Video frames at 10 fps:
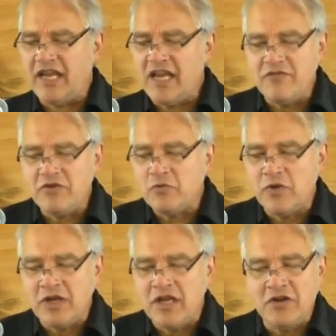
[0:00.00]
even
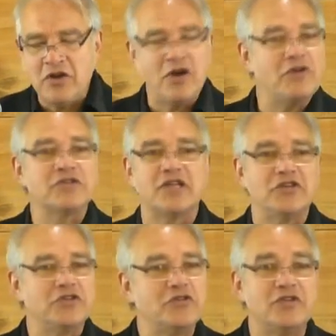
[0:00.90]
when he knows
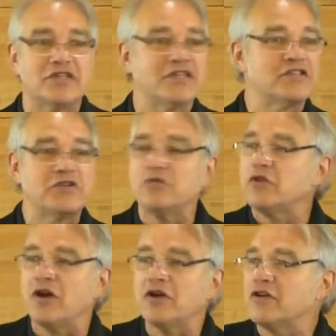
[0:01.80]
that Judas is no
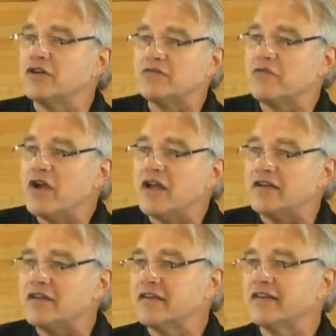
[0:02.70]
longer his
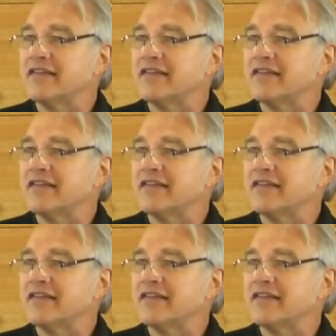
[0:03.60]
friend.